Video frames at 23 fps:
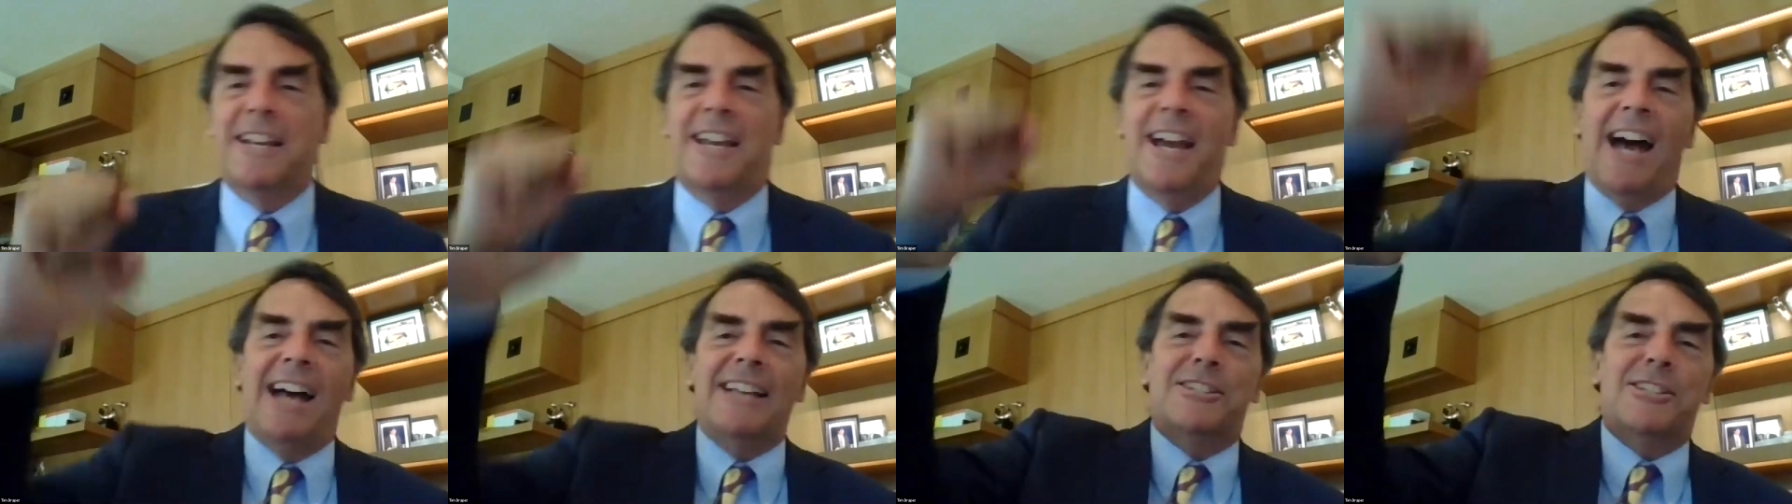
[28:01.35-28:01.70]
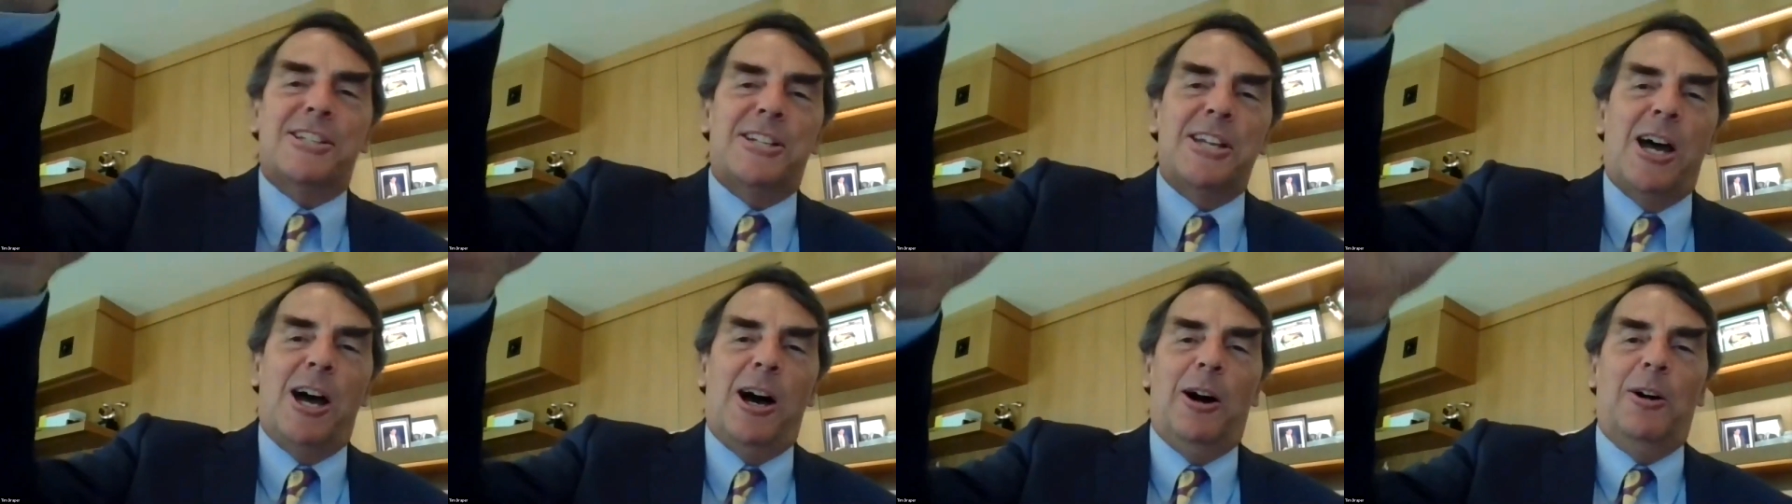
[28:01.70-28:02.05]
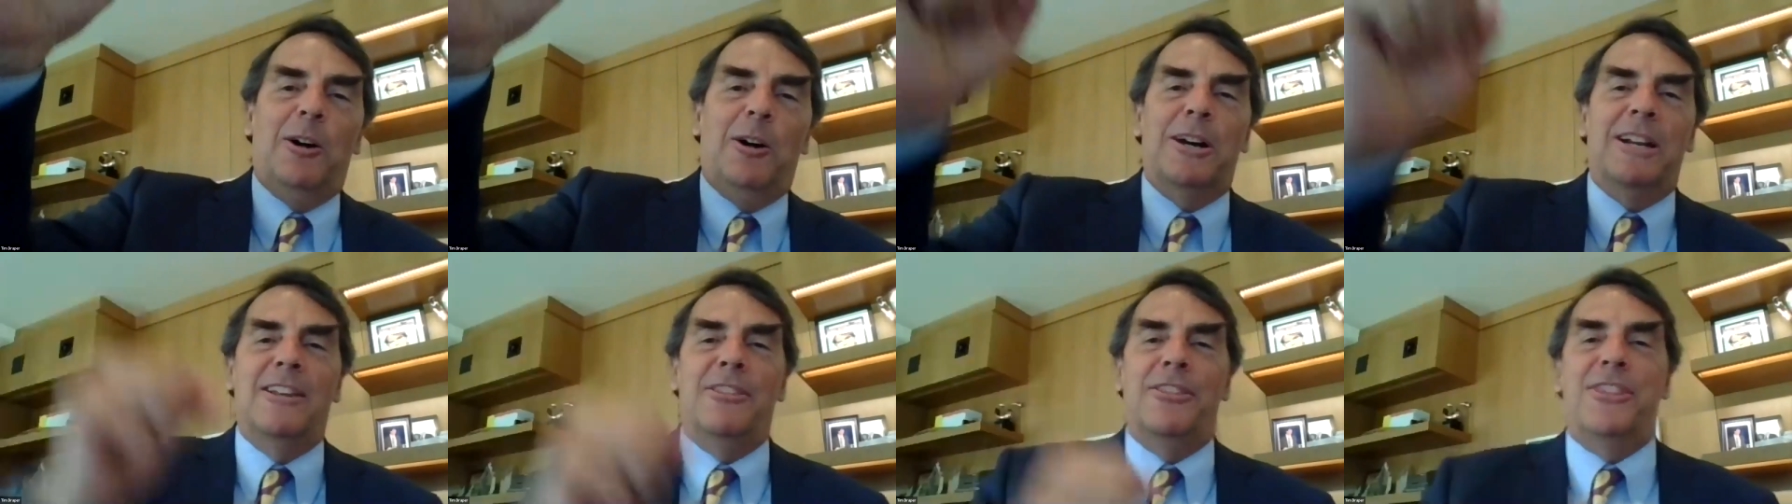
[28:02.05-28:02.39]
gusto
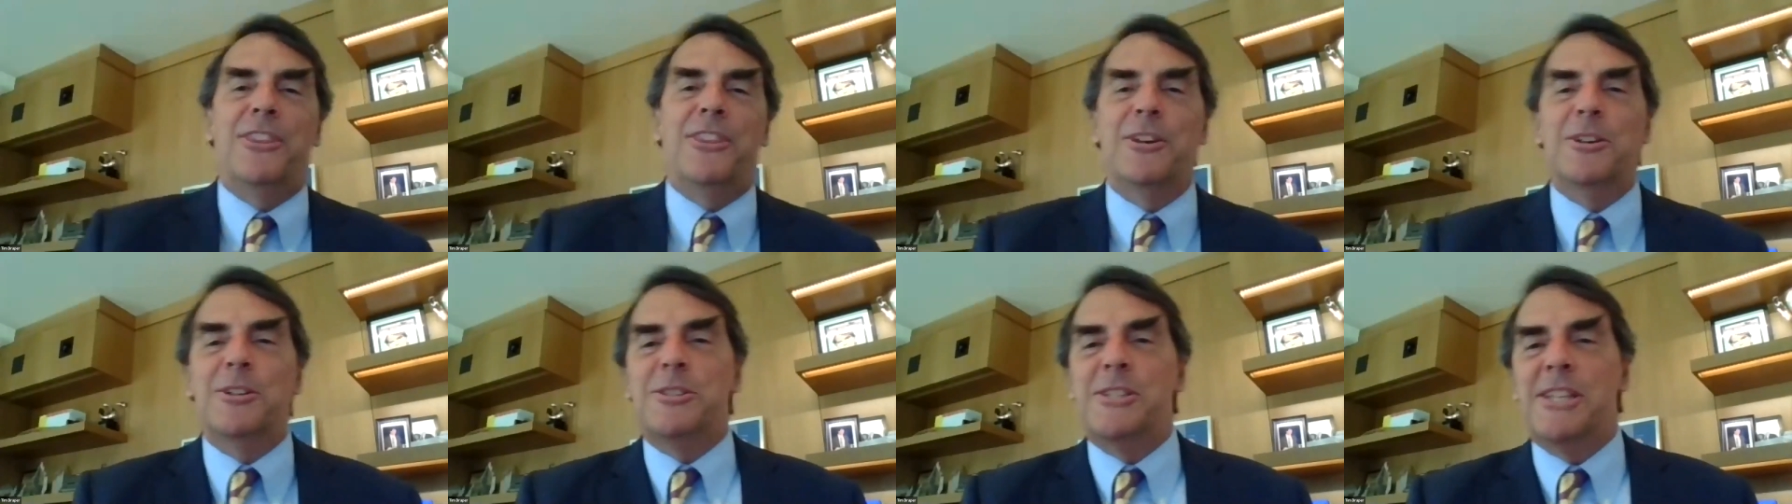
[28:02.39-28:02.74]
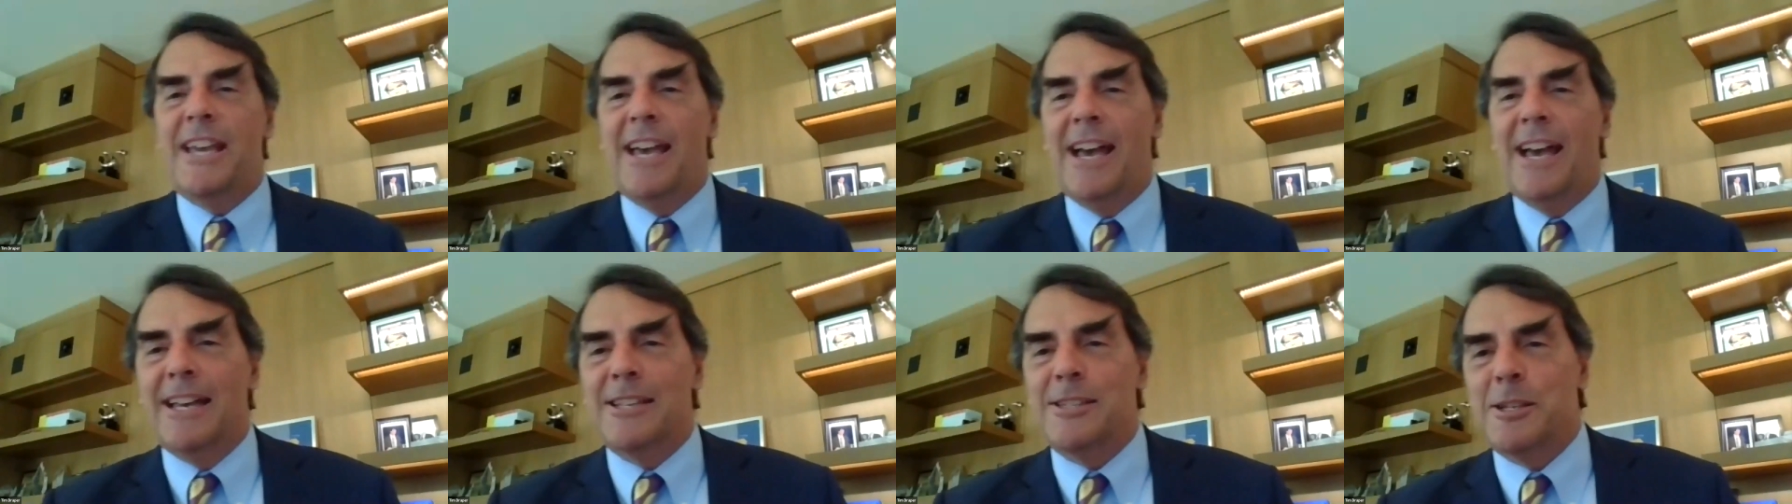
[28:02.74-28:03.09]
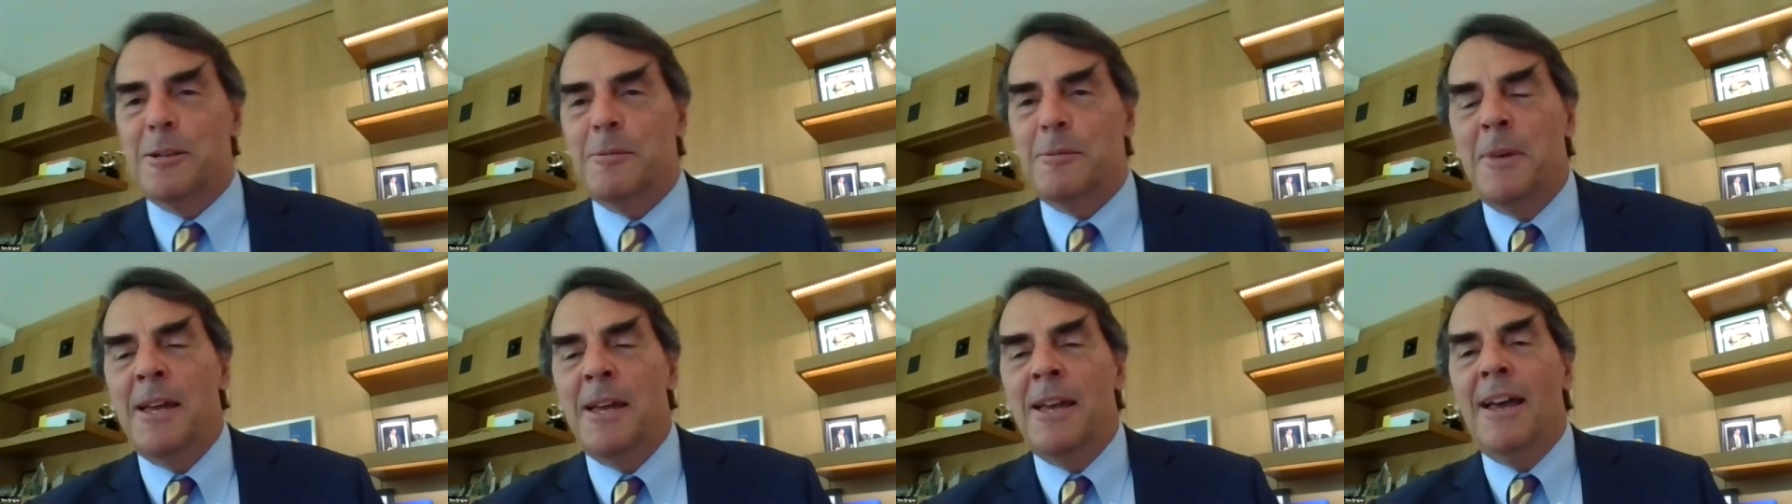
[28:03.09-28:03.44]
and
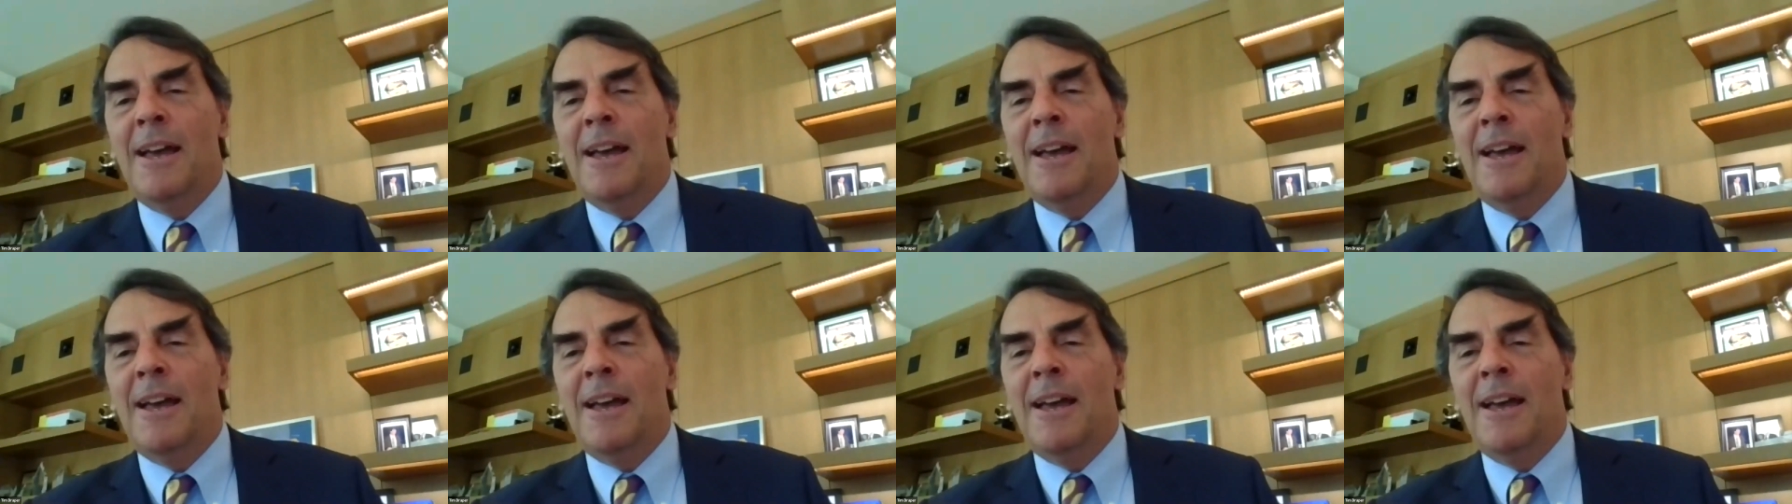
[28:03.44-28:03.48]
enthusiasm.